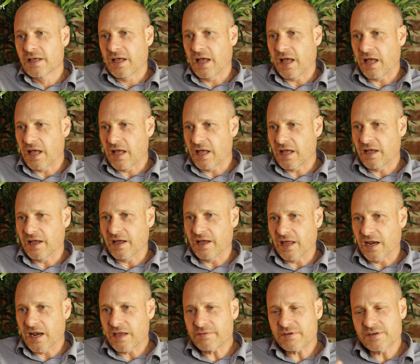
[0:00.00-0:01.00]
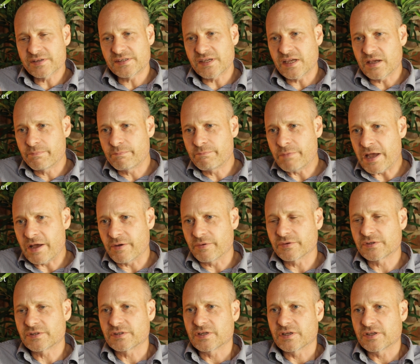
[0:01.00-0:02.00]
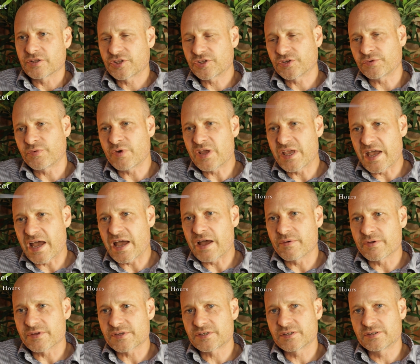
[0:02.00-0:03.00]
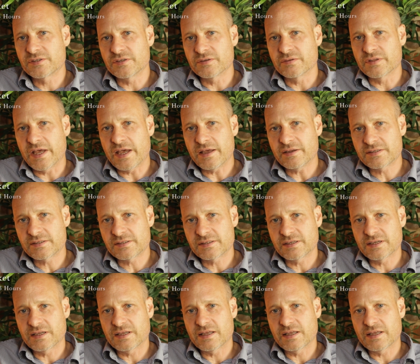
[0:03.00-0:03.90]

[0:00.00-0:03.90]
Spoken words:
And I'm going to say about 3 hours to do that.